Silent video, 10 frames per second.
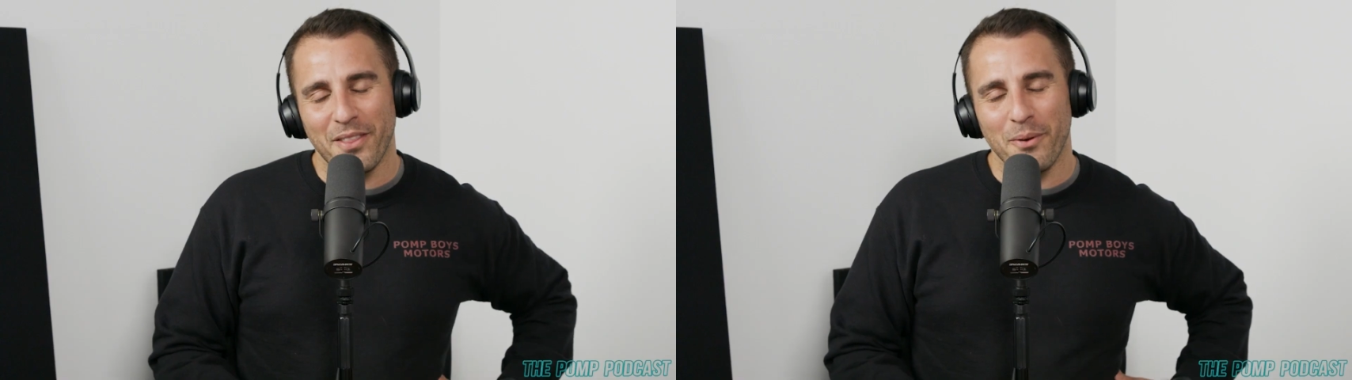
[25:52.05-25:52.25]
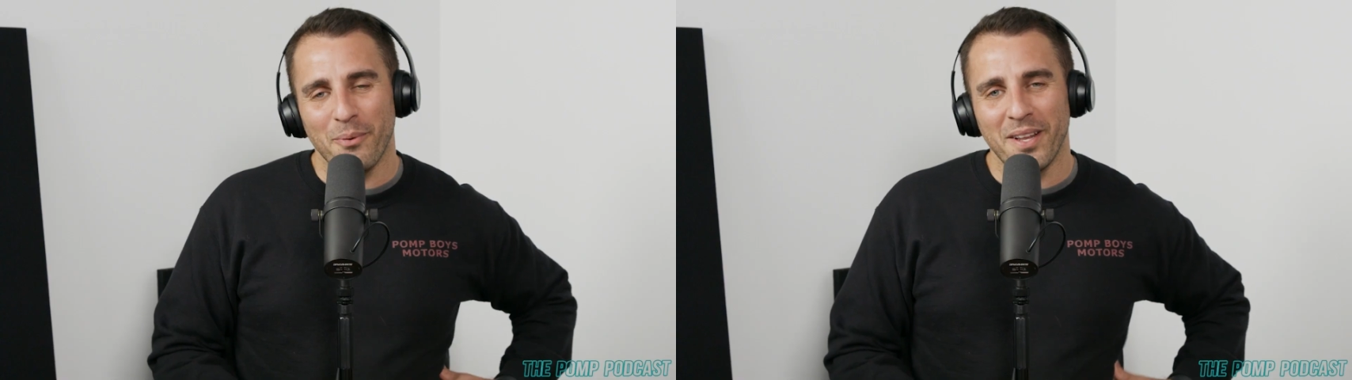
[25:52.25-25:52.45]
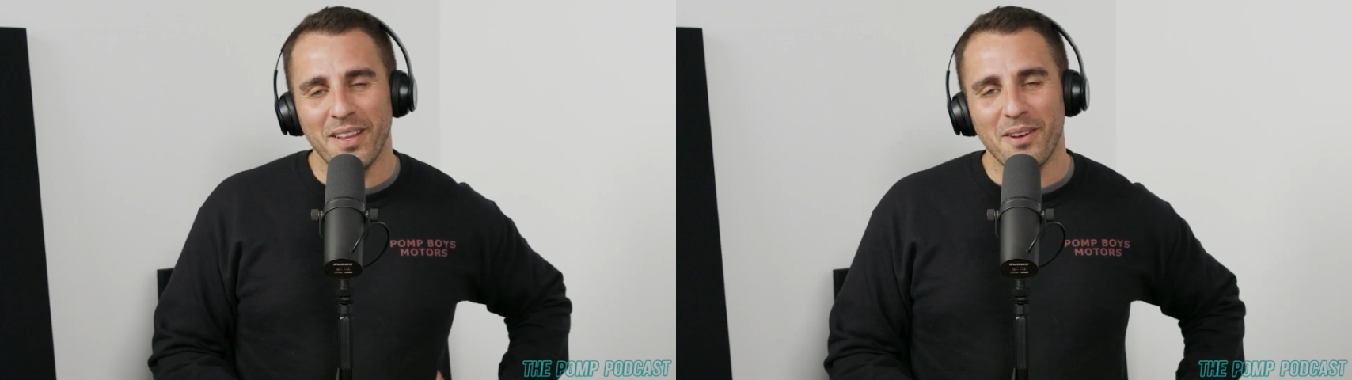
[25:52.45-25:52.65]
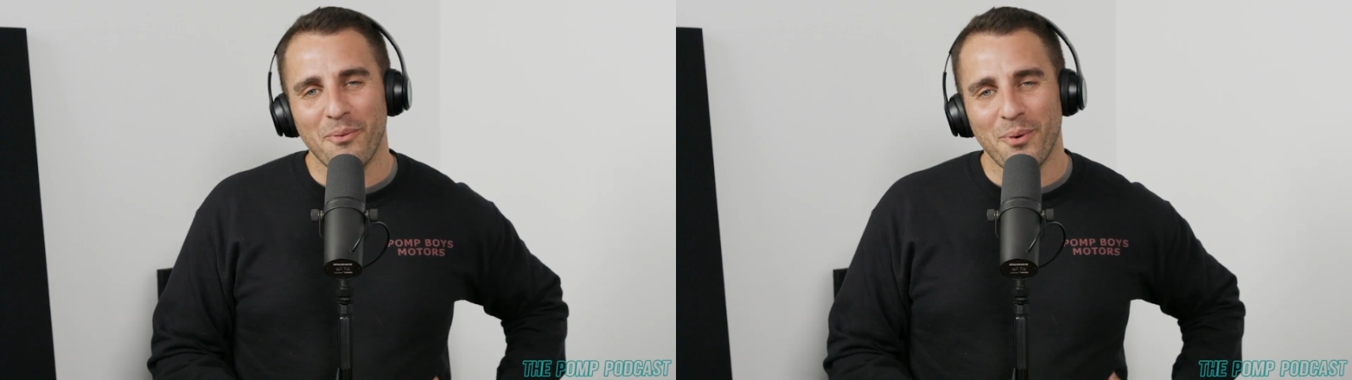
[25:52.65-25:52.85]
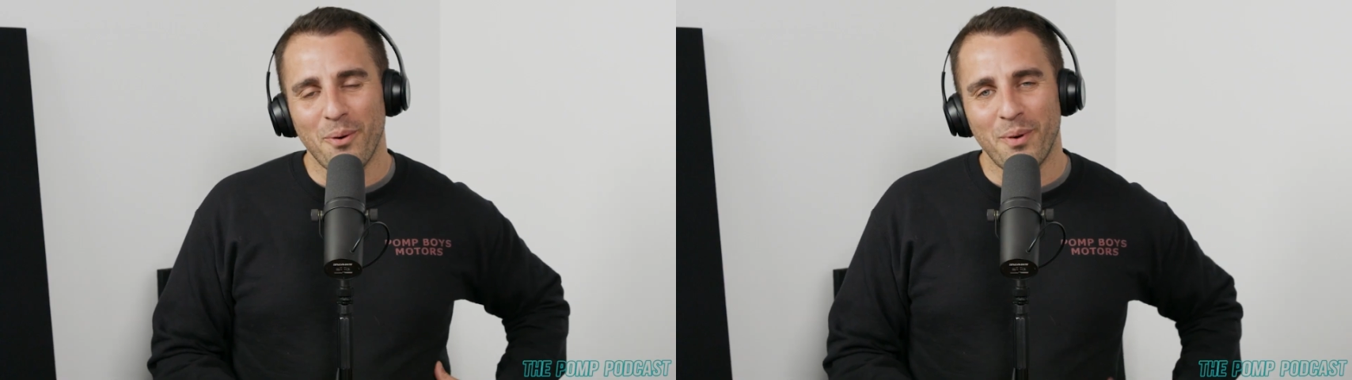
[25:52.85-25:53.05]
One of
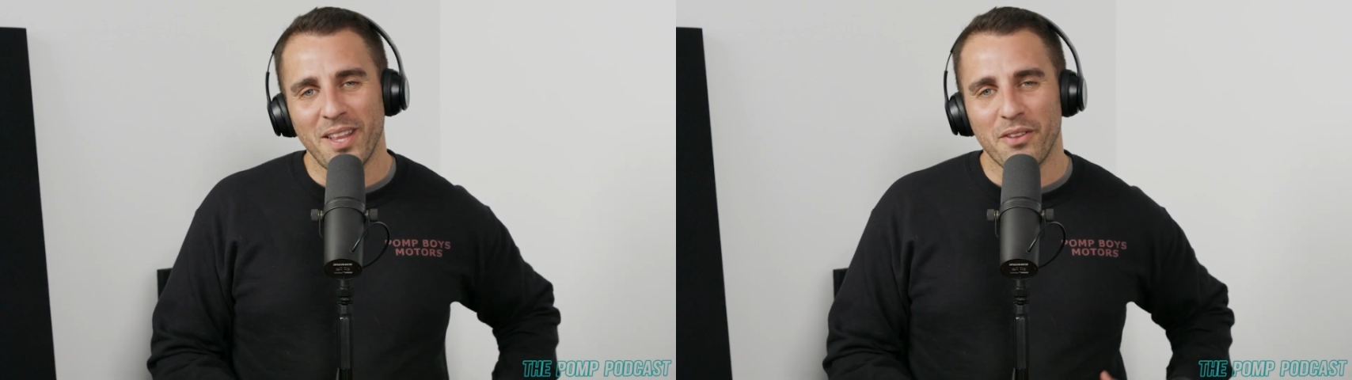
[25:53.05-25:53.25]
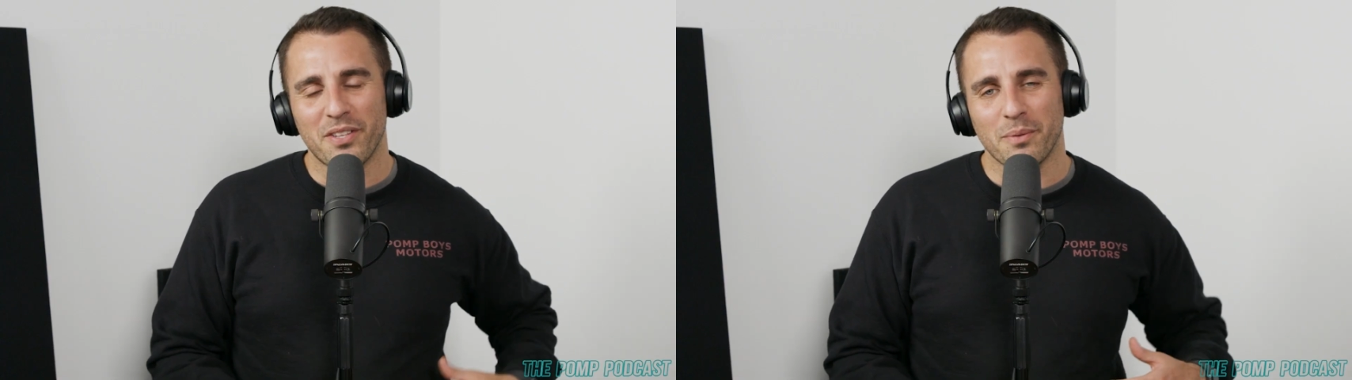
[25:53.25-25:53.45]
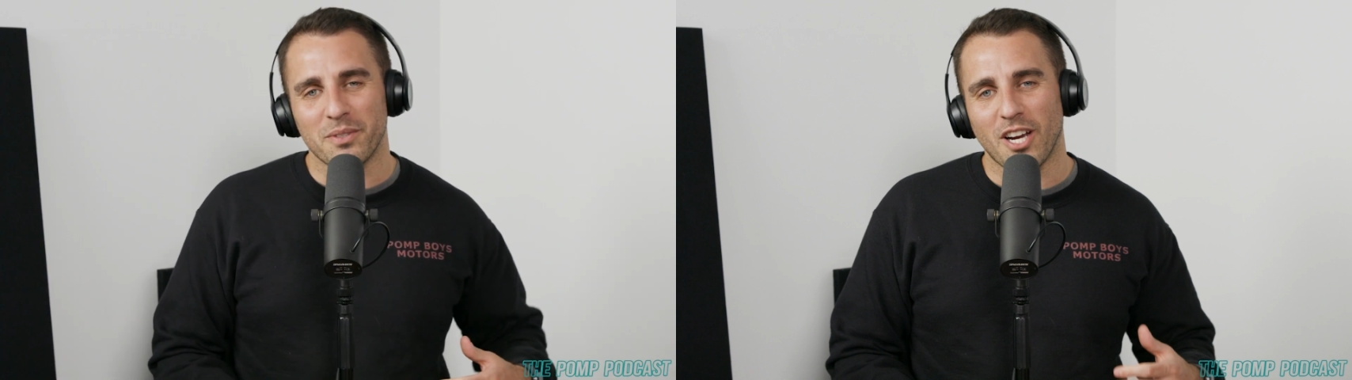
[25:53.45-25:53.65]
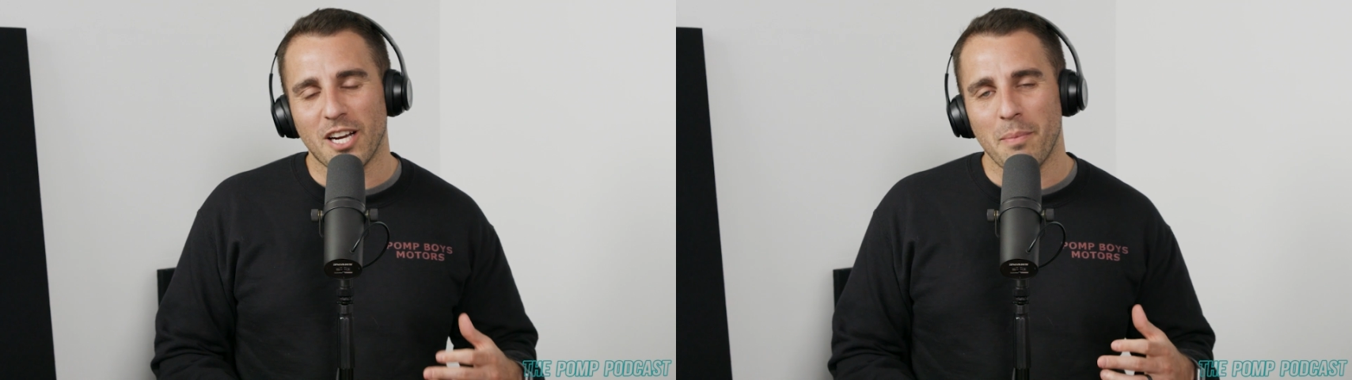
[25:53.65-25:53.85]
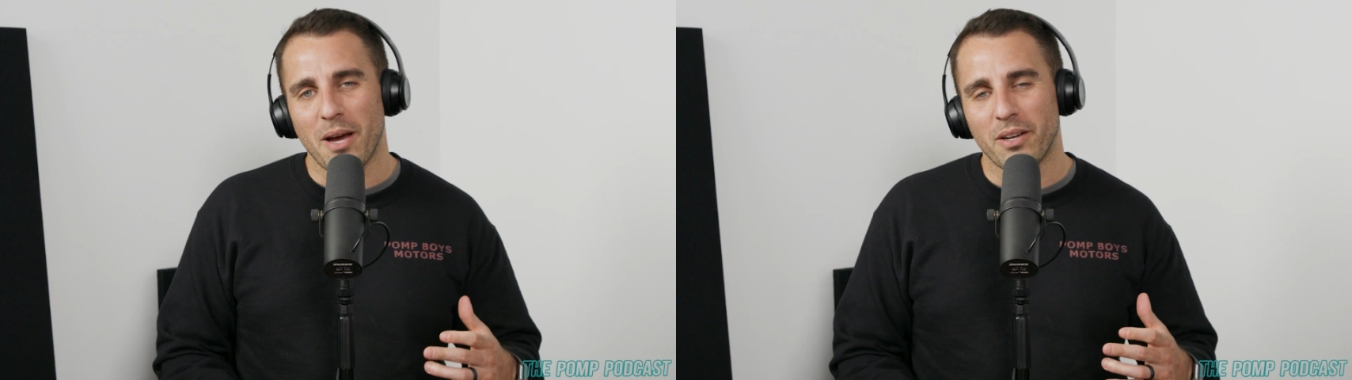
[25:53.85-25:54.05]
the other things I want to talk
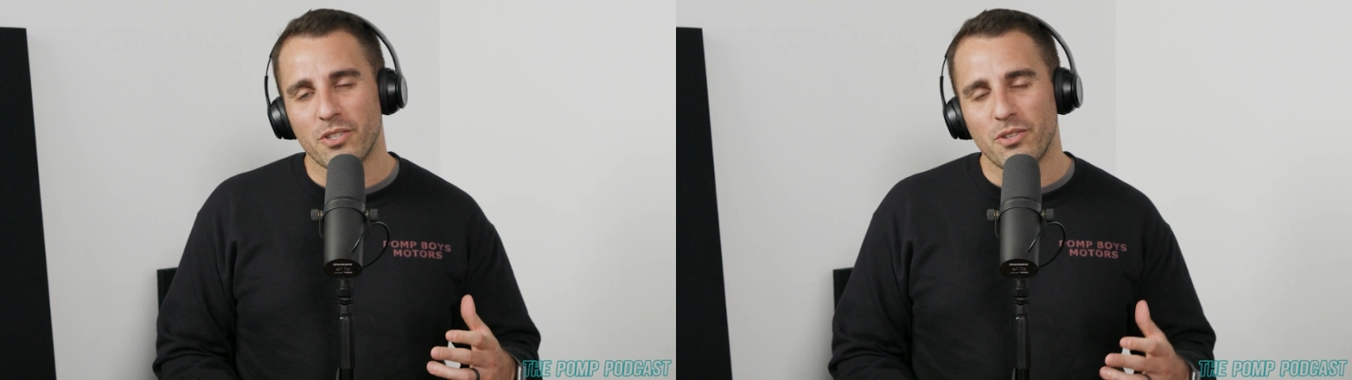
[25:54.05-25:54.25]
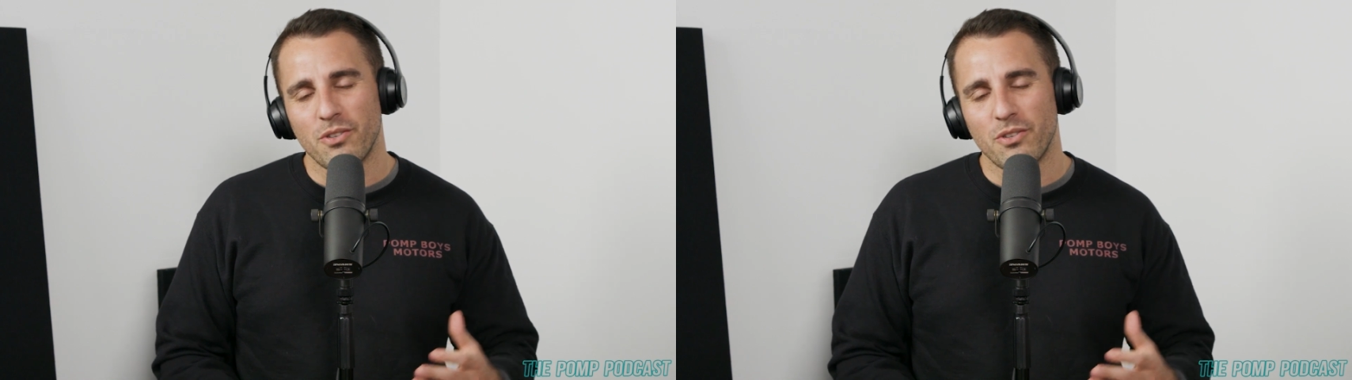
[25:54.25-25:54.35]
about is